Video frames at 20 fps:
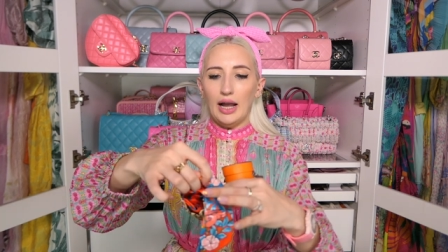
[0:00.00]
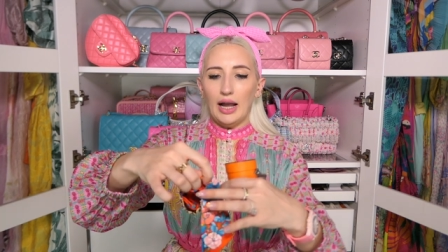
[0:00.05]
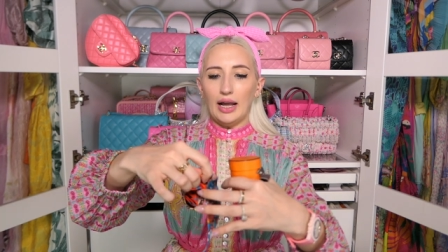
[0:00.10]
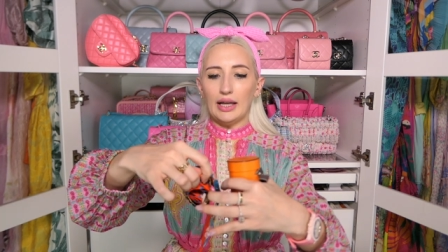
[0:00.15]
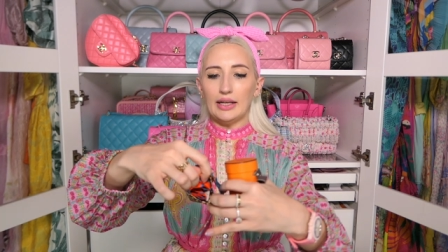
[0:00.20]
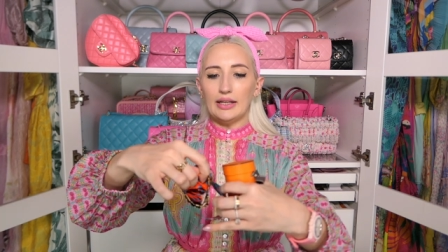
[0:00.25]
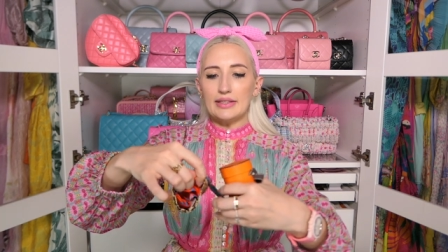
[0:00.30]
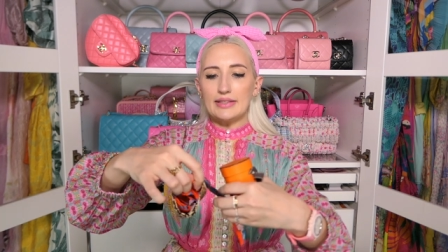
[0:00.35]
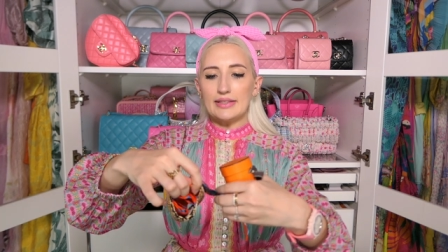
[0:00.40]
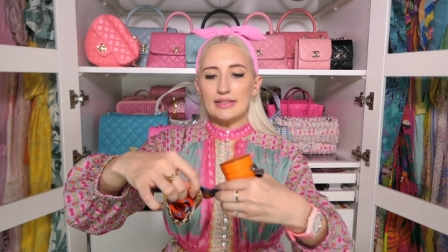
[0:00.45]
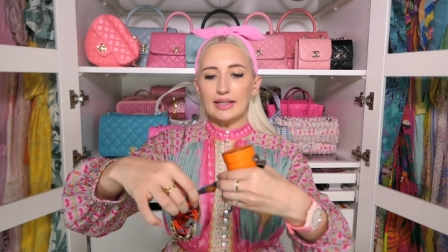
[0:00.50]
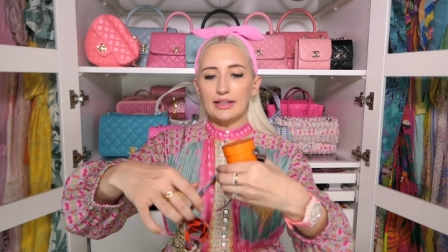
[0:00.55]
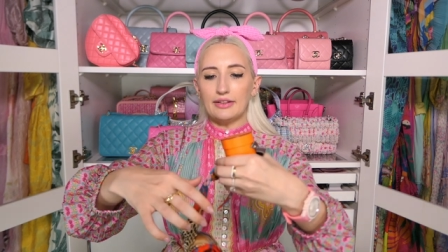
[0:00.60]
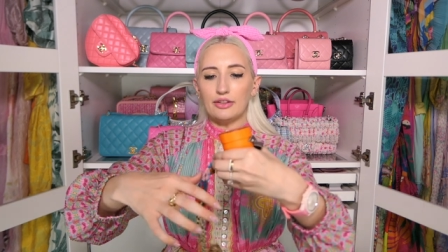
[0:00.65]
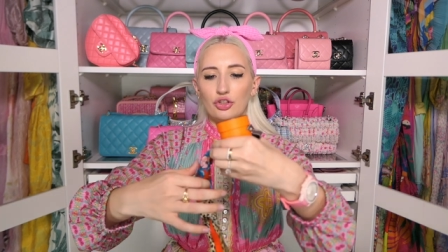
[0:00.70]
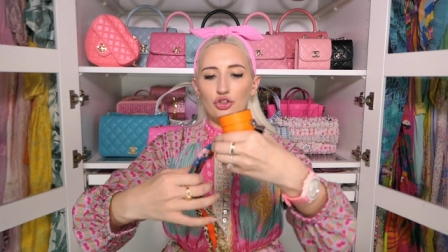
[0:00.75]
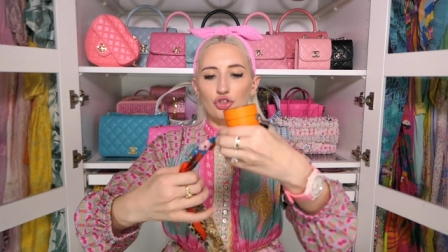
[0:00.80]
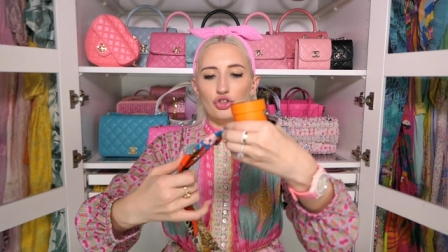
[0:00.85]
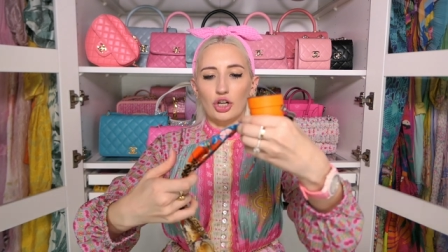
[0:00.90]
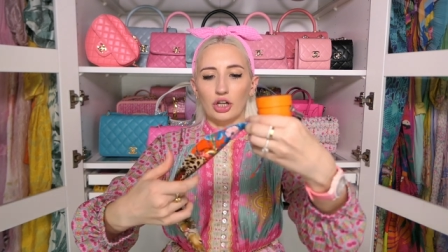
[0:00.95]
and it's like
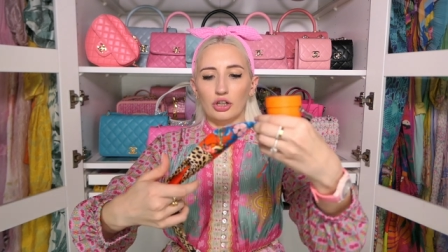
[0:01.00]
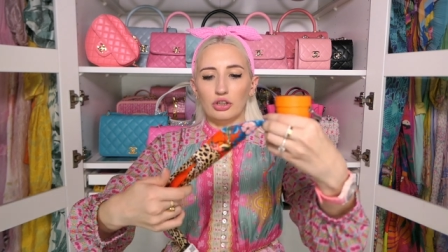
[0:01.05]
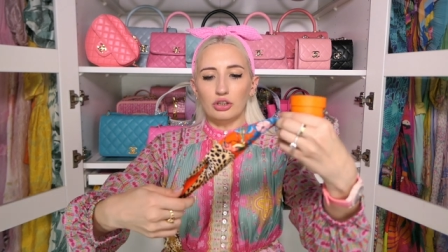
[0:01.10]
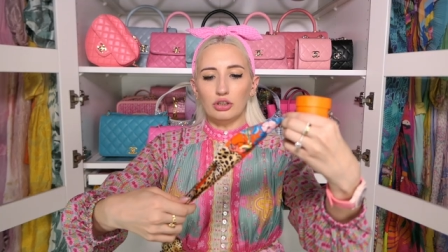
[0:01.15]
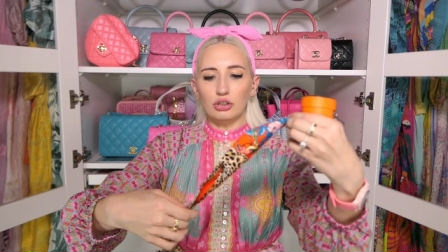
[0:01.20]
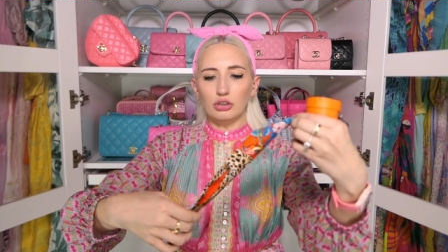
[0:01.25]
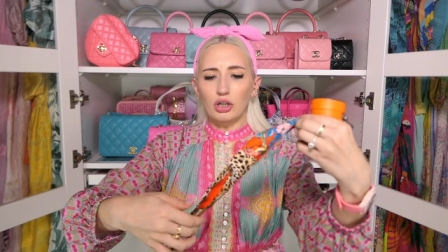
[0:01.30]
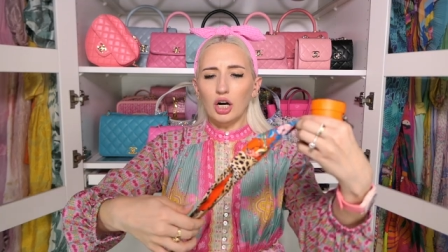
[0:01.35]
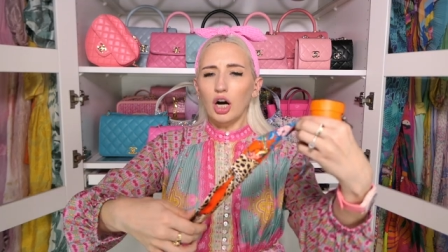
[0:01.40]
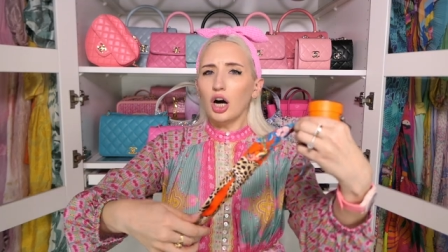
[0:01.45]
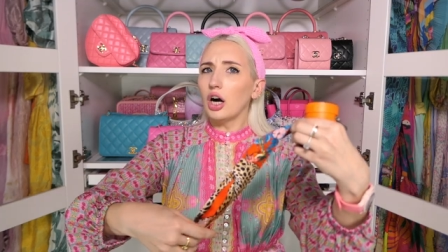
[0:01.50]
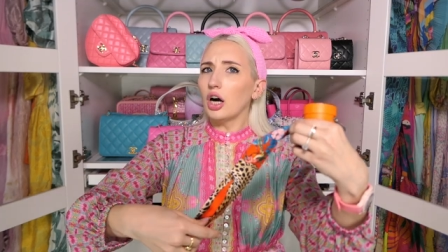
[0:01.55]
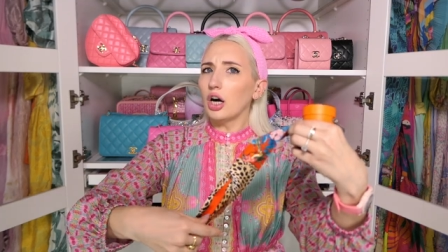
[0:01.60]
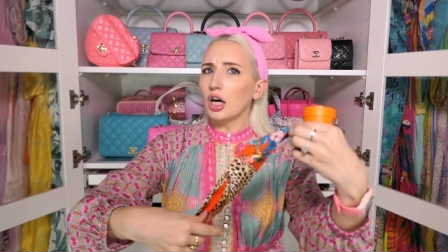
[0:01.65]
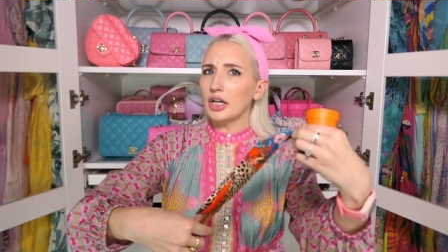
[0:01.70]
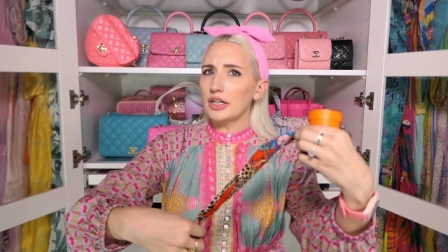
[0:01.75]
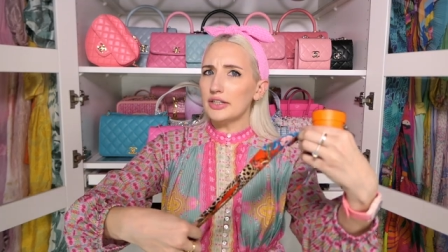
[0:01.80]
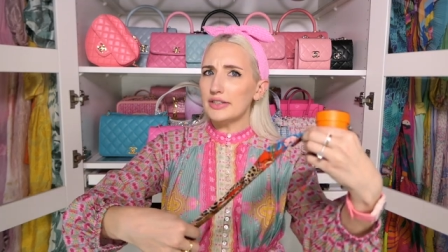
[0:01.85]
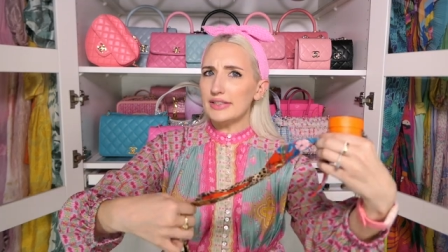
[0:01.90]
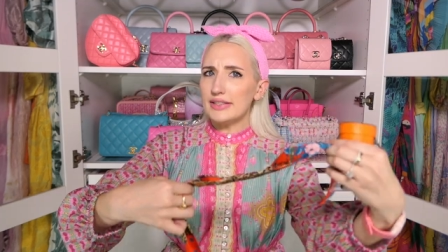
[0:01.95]
the Jungle
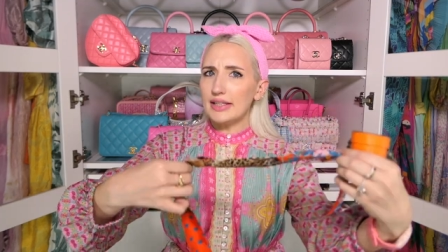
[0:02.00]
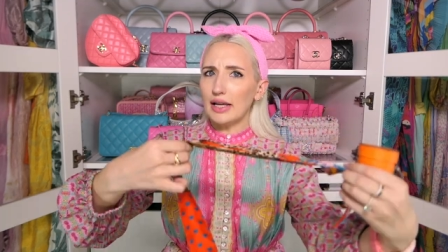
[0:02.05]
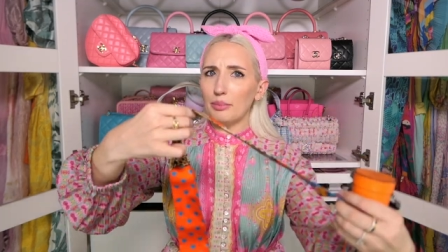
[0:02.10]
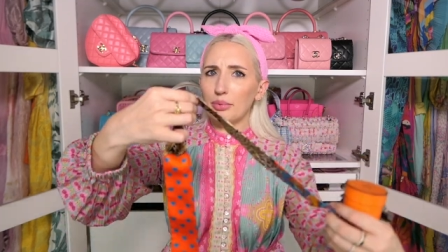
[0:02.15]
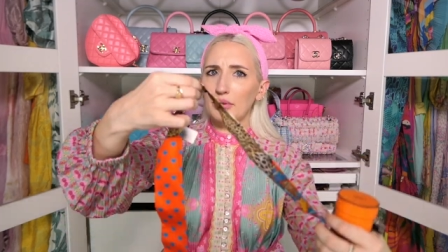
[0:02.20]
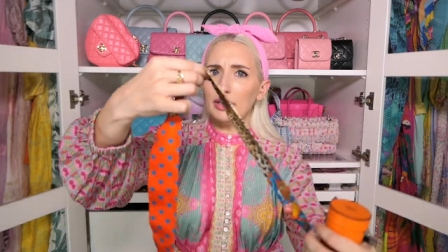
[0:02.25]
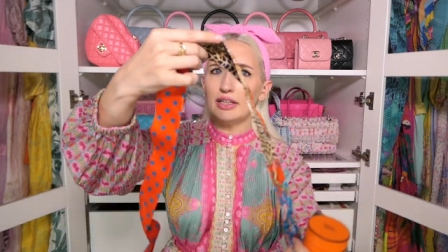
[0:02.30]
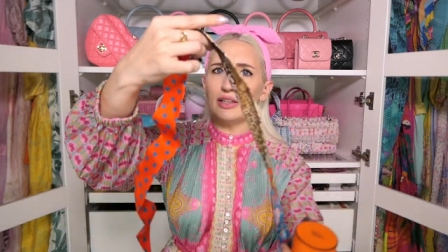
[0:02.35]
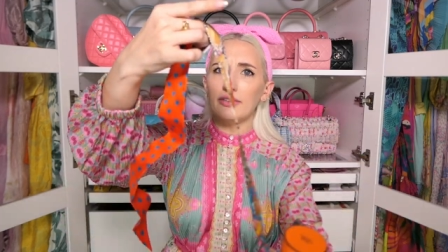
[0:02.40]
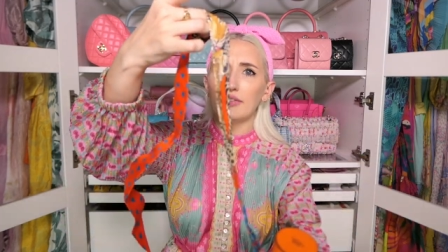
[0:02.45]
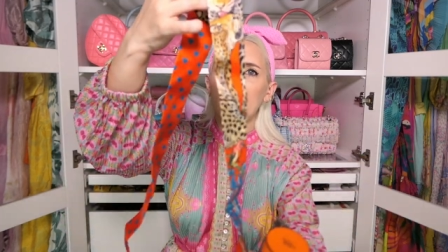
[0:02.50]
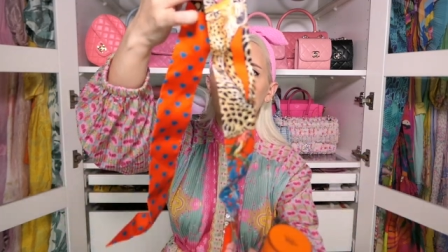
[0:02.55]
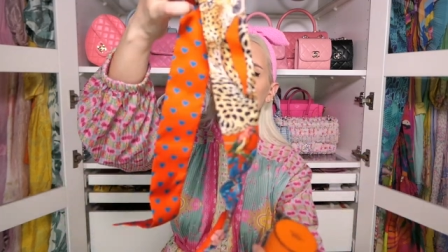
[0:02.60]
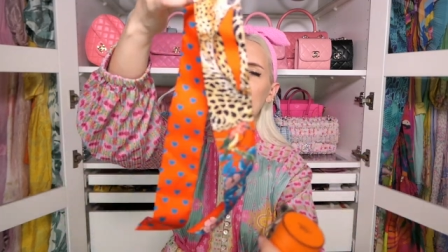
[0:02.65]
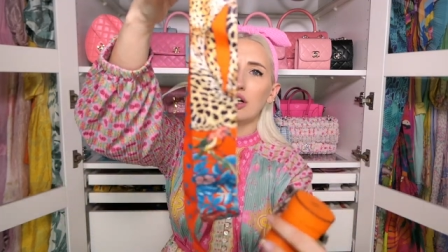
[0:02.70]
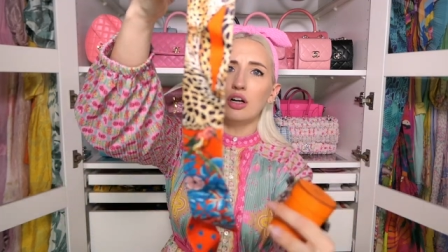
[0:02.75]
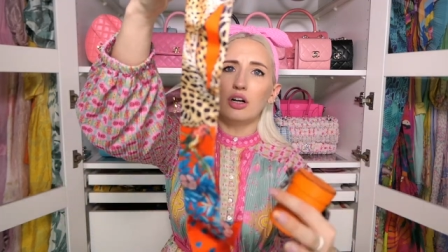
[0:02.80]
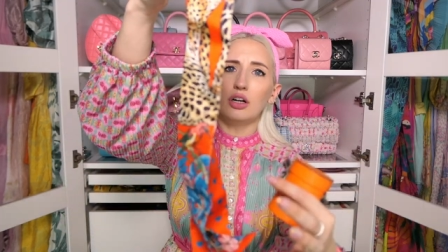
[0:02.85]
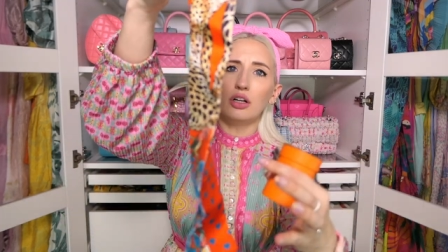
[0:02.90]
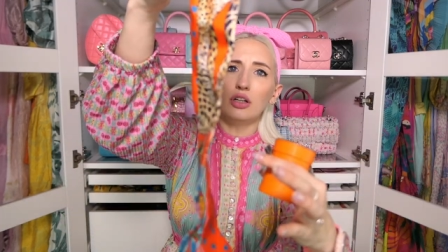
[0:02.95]
Hearts, I believe it's
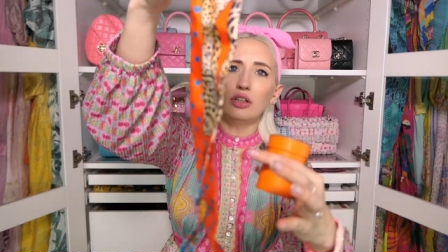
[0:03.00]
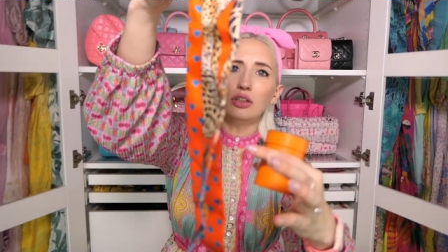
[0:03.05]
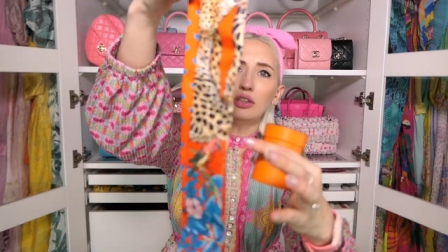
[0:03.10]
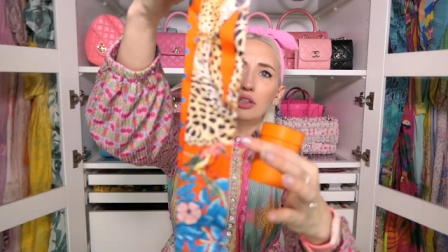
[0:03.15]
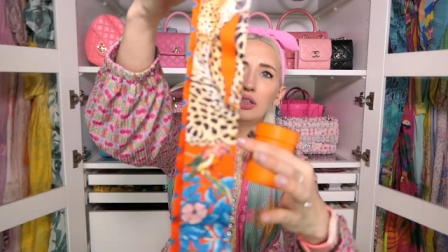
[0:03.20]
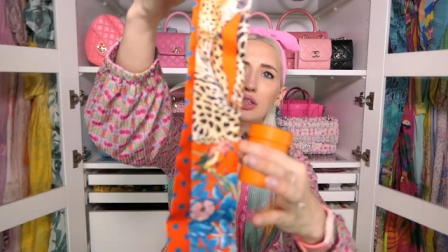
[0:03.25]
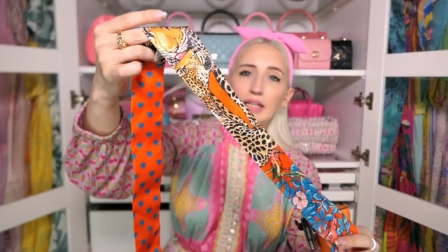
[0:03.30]
called.